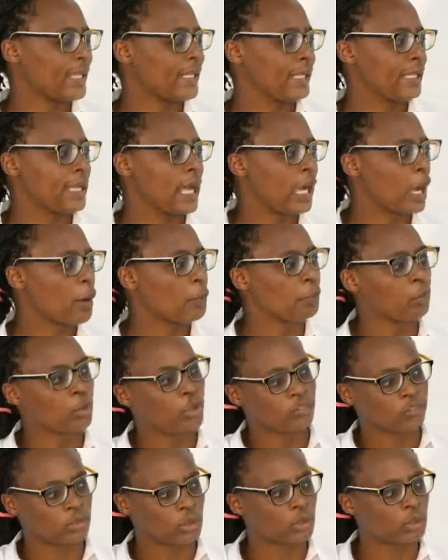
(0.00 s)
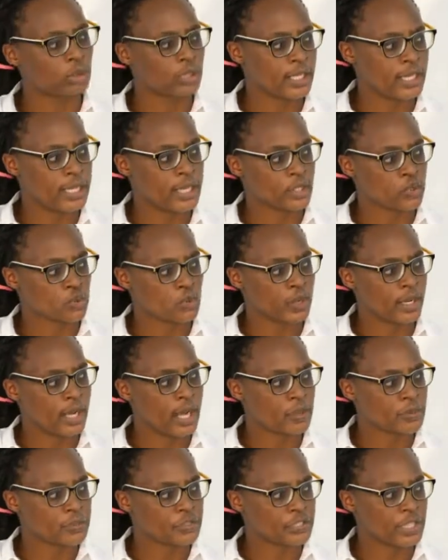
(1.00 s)
did a couple of law clinics when
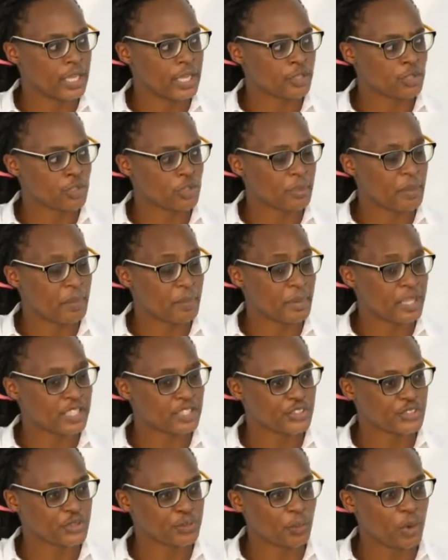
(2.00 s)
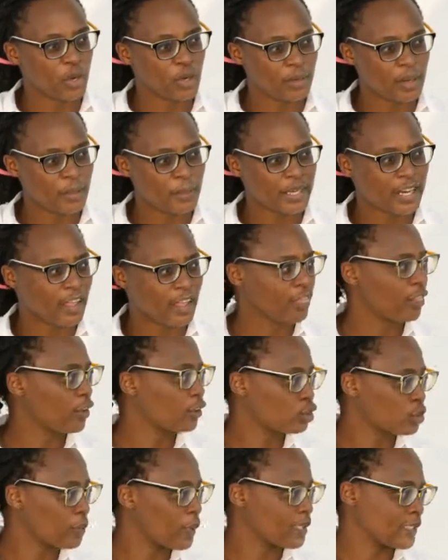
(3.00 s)
I was doing my master's program, and I
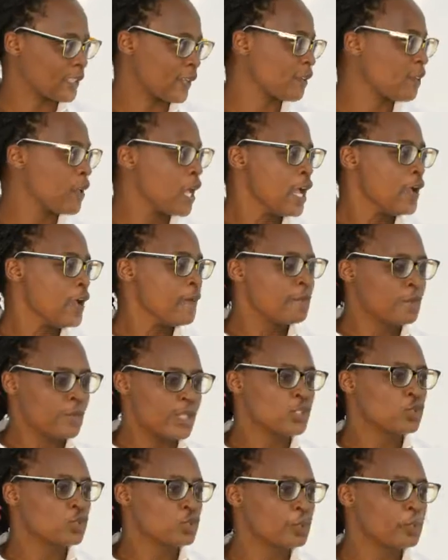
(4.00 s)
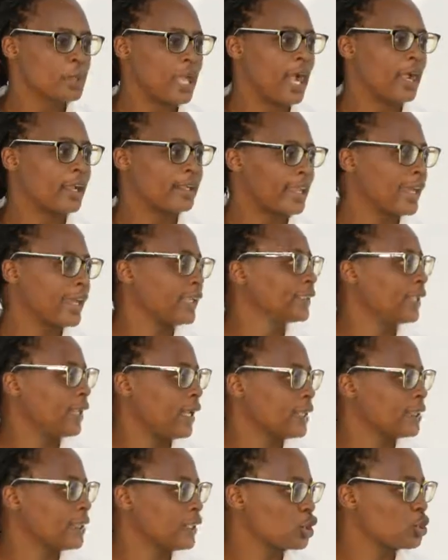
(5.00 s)
thought to myself, this would be an
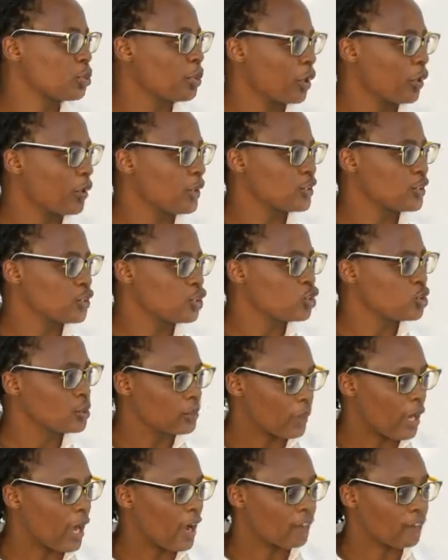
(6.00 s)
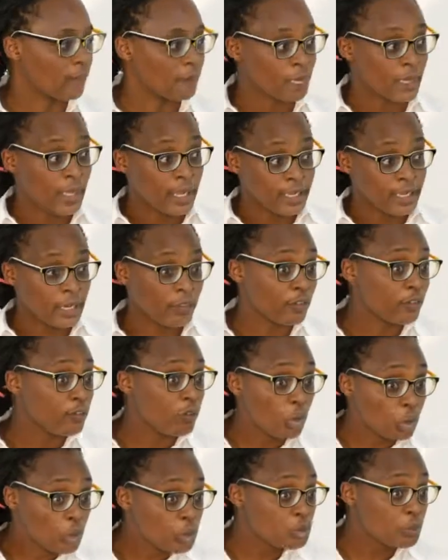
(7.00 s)
excellent experience to have. Now, there've
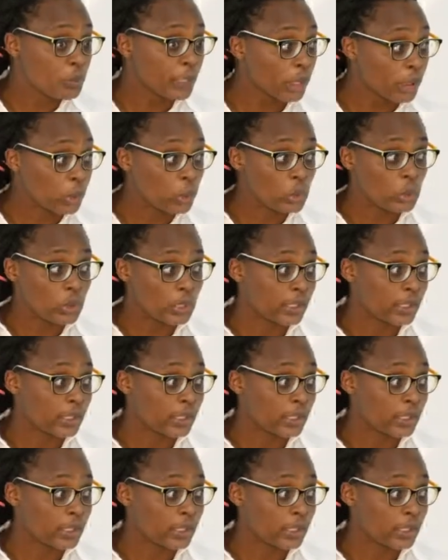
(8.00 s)
always been law